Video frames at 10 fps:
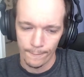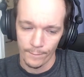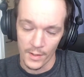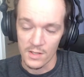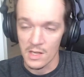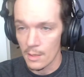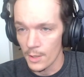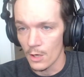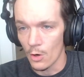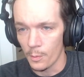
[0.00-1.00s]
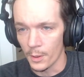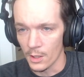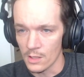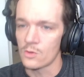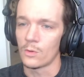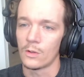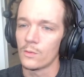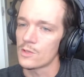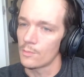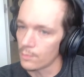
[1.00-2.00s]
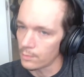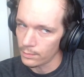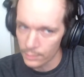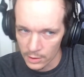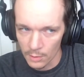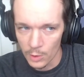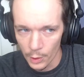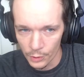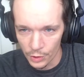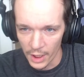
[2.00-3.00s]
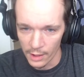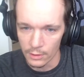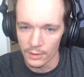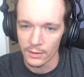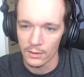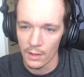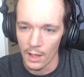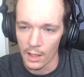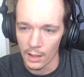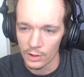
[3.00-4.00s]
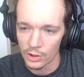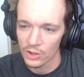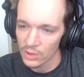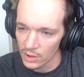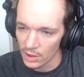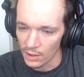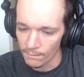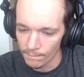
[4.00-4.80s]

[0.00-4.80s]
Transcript: That's gonna be an open Discord with some some closed channels, uh, just to